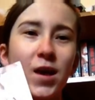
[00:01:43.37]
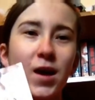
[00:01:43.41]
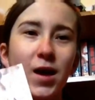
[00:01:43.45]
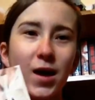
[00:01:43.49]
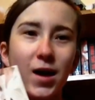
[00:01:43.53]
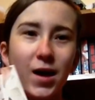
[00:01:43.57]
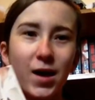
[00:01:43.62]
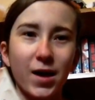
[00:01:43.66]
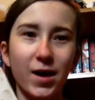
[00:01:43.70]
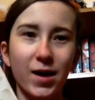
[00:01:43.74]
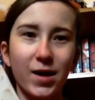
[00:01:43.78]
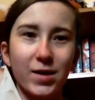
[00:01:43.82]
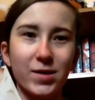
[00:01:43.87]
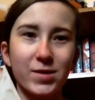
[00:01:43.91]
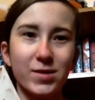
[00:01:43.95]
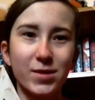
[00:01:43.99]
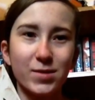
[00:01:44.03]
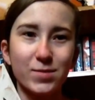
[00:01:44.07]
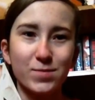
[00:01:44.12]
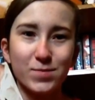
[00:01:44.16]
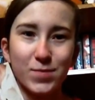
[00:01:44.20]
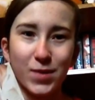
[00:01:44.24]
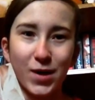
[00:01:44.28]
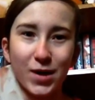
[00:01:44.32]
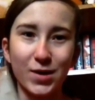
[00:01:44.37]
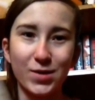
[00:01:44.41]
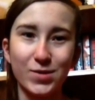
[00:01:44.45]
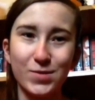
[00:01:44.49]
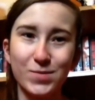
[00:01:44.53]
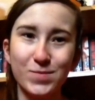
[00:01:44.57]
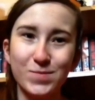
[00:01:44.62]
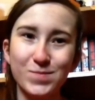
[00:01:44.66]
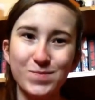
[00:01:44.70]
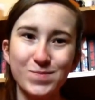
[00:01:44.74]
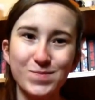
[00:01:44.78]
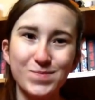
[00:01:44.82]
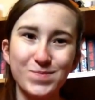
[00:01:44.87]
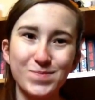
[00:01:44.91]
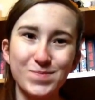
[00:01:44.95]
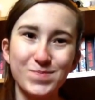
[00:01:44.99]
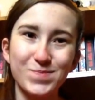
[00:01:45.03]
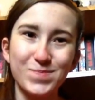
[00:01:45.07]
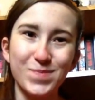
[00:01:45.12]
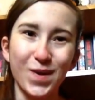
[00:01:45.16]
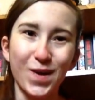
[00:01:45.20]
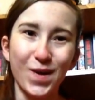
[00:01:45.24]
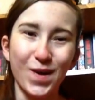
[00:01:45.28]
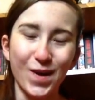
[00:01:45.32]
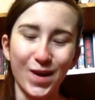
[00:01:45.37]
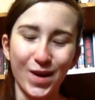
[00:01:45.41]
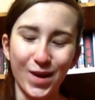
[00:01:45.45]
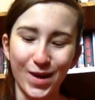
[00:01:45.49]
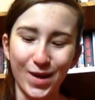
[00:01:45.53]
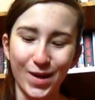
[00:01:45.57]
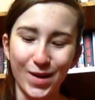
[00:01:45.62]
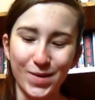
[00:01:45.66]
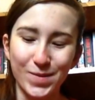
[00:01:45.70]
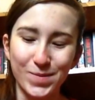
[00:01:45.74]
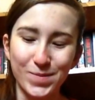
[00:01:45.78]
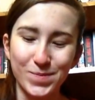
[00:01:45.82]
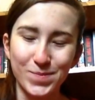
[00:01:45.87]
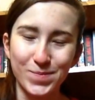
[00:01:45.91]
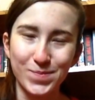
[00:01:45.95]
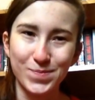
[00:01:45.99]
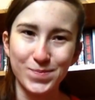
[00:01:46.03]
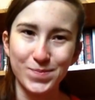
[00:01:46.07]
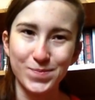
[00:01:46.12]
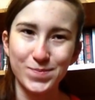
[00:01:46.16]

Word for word: I didn't buy them but um,